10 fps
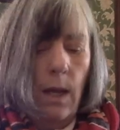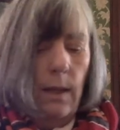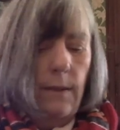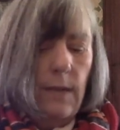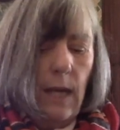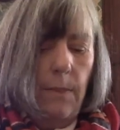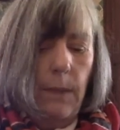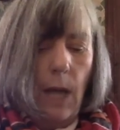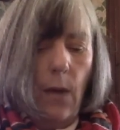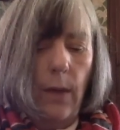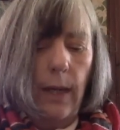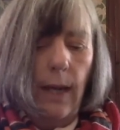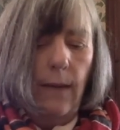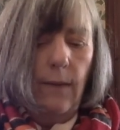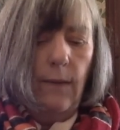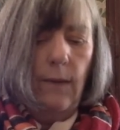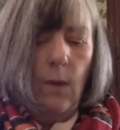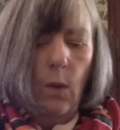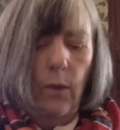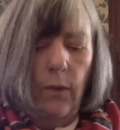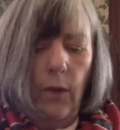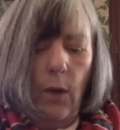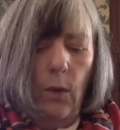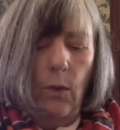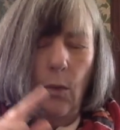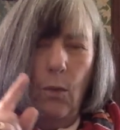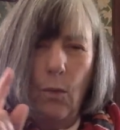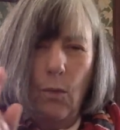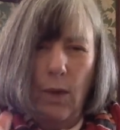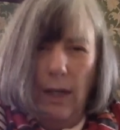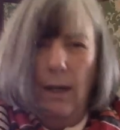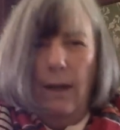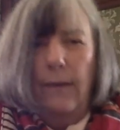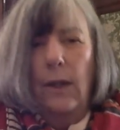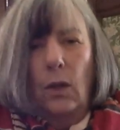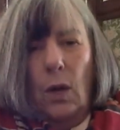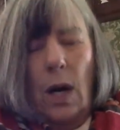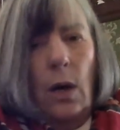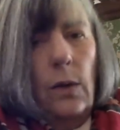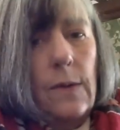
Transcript: Let's keep going. It's also realizing your own